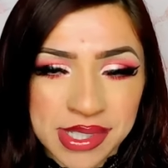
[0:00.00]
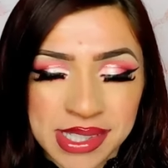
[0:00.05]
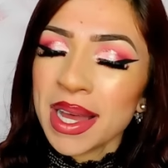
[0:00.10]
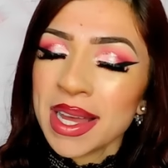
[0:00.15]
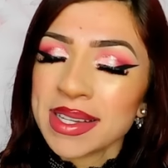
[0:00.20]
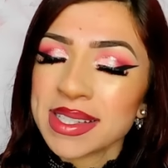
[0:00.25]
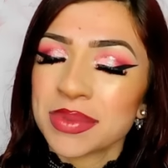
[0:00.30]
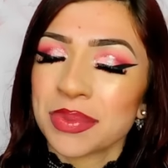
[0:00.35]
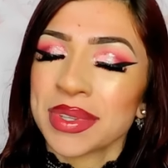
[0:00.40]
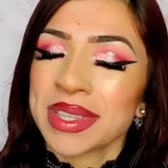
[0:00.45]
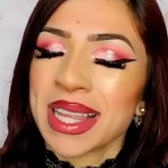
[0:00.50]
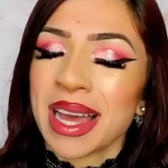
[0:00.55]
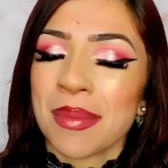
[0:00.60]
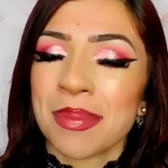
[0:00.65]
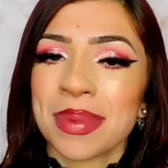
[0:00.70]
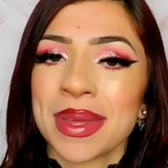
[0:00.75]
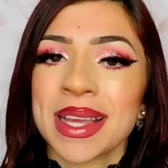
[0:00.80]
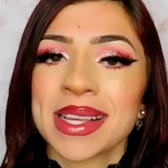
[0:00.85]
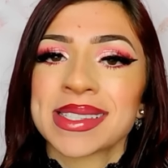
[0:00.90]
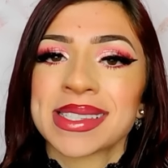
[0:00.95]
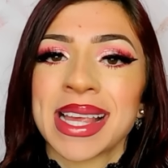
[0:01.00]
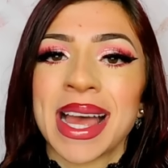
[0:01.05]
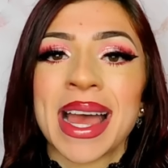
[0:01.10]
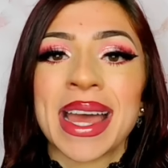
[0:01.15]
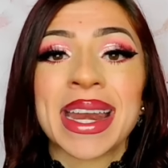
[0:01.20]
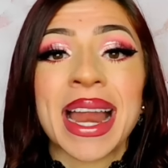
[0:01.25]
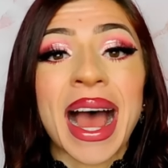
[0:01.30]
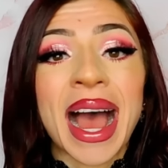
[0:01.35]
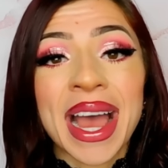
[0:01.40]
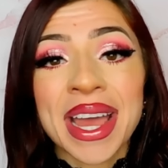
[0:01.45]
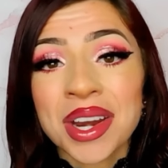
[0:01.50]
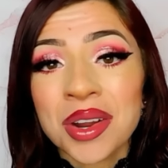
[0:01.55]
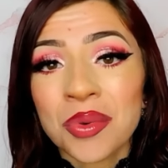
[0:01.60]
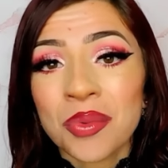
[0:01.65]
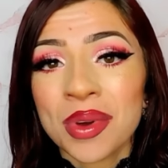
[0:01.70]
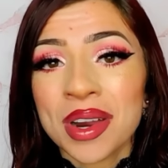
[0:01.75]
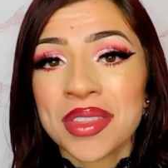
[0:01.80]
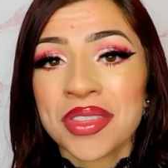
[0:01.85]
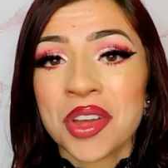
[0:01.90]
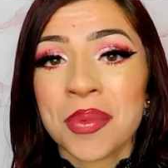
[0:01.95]
But with that being said, I don't
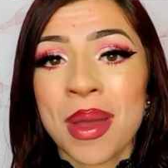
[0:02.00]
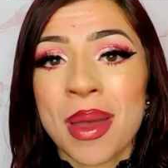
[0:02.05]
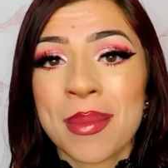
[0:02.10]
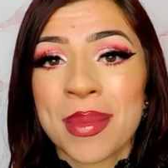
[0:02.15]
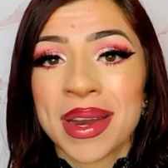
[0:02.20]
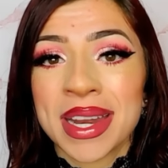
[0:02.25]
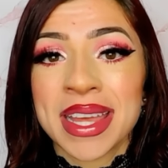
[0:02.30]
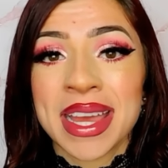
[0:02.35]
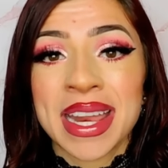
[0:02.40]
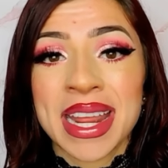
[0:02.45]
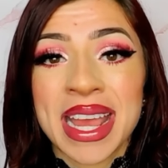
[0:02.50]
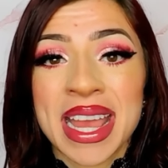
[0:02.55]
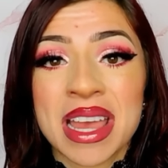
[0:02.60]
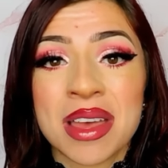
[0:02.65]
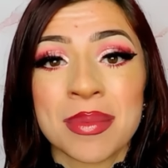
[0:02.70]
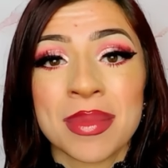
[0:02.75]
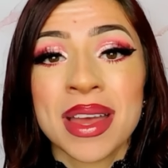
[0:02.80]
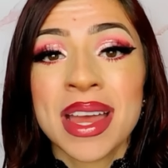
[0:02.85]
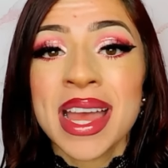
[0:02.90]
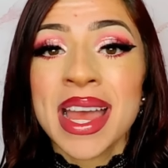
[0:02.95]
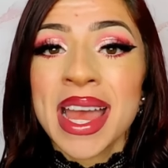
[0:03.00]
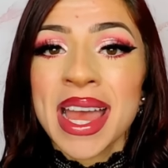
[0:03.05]
want to throw my money at him